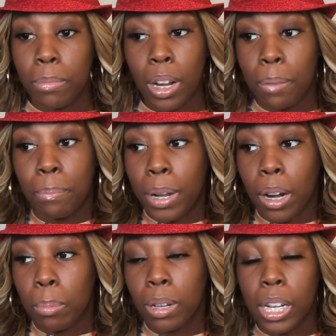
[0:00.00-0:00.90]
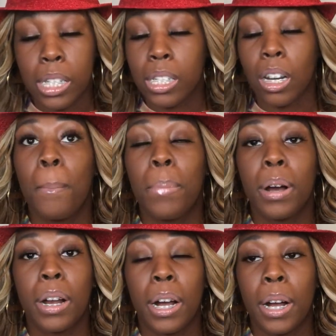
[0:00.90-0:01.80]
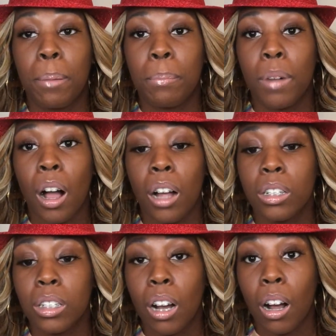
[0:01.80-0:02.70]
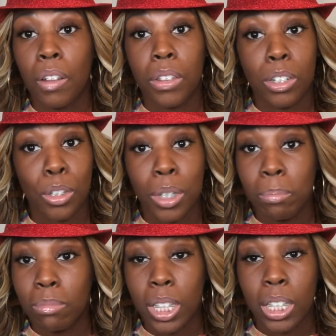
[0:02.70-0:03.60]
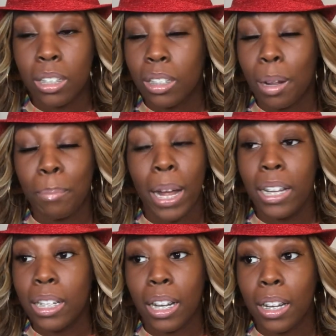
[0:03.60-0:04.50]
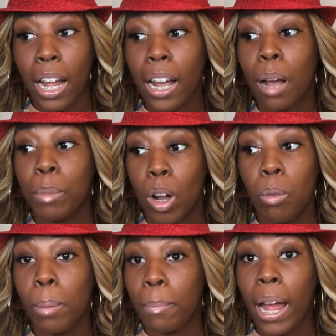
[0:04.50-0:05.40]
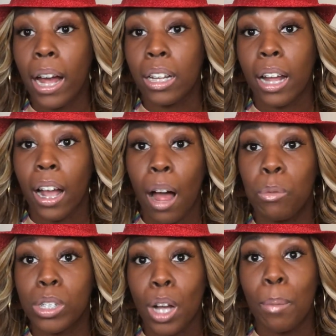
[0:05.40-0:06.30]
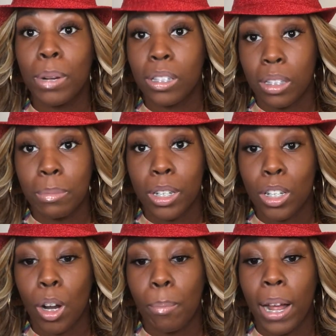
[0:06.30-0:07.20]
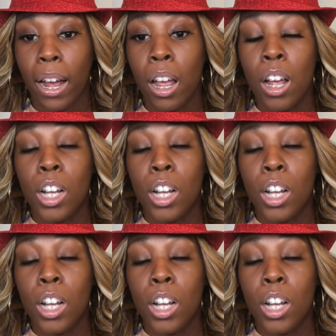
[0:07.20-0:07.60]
a bigger plus. So, but all in all, the trip was amazing. Like, I'm going back. Like, I was almost tempted to go back.